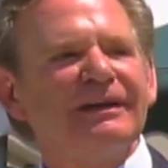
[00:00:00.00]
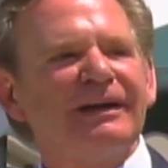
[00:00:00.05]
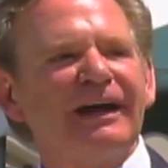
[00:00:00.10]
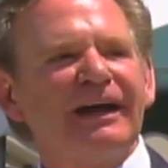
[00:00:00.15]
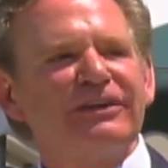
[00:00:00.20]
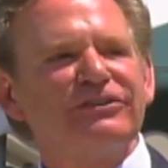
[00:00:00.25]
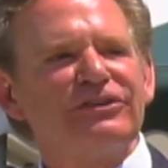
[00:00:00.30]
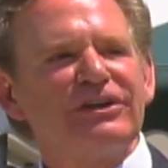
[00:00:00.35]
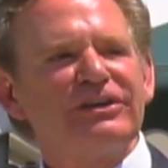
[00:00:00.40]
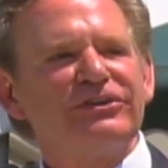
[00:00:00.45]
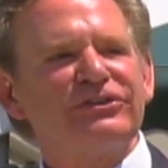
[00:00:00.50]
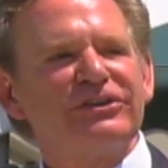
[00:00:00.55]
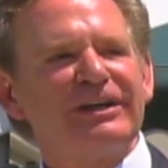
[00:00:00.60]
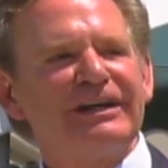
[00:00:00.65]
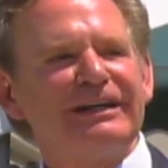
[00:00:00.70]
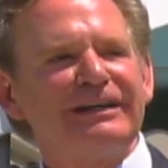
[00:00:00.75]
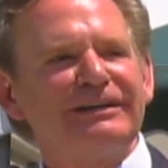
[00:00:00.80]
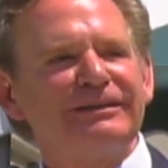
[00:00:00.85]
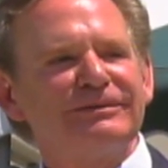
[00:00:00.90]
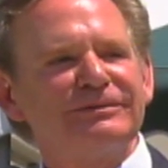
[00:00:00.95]
As they
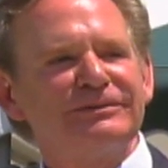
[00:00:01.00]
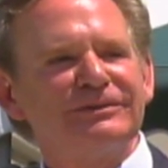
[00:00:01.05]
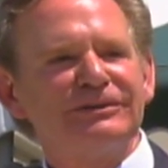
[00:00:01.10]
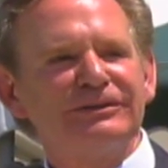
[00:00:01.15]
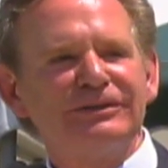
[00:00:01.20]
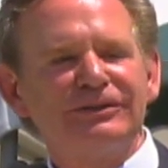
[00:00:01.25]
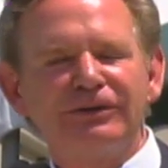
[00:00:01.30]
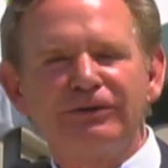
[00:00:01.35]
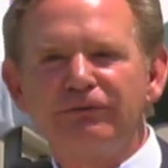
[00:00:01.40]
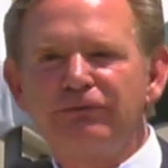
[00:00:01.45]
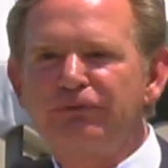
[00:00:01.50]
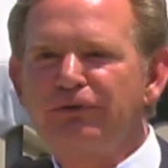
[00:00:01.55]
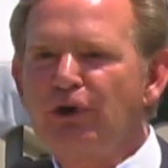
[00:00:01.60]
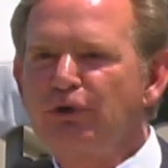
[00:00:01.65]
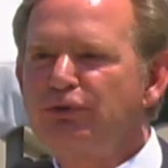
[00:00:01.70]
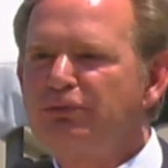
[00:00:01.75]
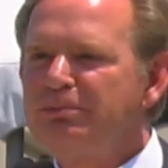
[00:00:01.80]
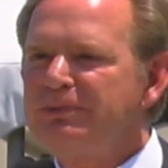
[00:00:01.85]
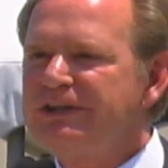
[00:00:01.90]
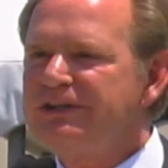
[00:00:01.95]
say,
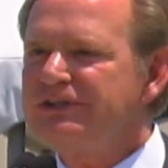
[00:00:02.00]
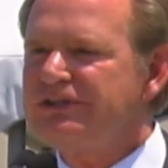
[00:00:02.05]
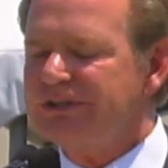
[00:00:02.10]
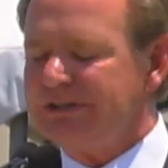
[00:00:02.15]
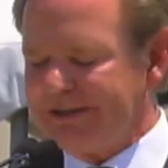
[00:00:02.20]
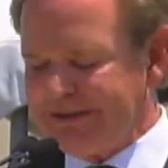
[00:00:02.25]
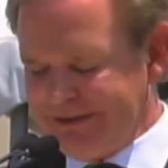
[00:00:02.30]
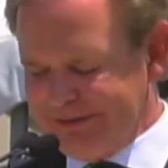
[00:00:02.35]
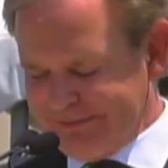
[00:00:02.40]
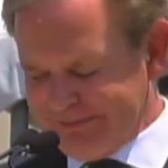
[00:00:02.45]
vote Peachy.